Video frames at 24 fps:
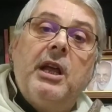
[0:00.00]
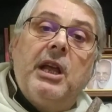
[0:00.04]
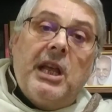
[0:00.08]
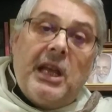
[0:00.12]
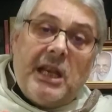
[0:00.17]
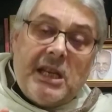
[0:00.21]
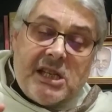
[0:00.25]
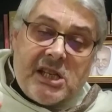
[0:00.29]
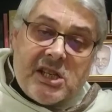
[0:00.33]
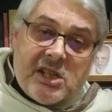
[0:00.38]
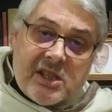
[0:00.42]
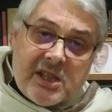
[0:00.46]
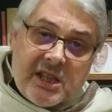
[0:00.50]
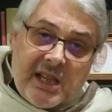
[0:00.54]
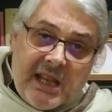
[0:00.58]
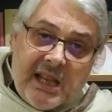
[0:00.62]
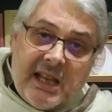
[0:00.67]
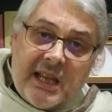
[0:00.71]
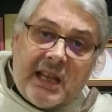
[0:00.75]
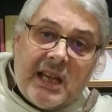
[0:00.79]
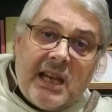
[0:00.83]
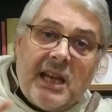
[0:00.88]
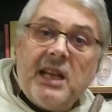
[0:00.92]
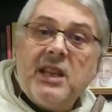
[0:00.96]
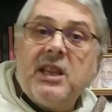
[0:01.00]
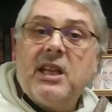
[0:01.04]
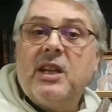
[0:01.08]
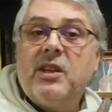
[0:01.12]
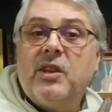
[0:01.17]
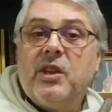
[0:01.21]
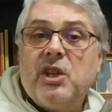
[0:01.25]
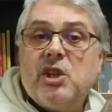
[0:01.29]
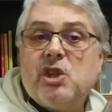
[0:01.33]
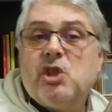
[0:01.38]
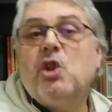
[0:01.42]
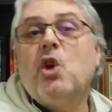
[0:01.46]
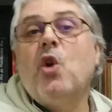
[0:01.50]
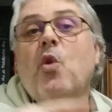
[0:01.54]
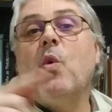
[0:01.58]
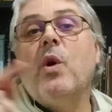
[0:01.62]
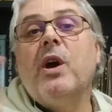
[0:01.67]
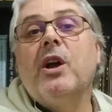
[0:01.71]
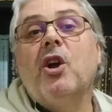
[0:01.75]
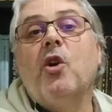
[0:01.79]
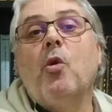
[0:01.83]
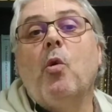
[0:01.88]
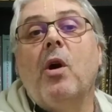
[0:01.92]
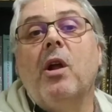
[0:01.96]
is thinking that there's no
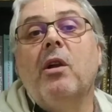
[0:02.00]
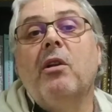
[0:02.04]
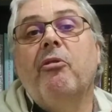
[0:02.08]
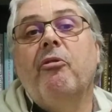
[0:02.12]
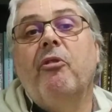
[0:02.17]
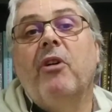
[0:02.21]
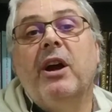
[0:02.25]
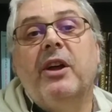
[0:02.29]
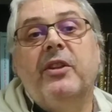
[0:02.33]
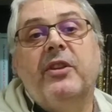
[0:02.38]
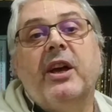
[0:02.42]
one qualified,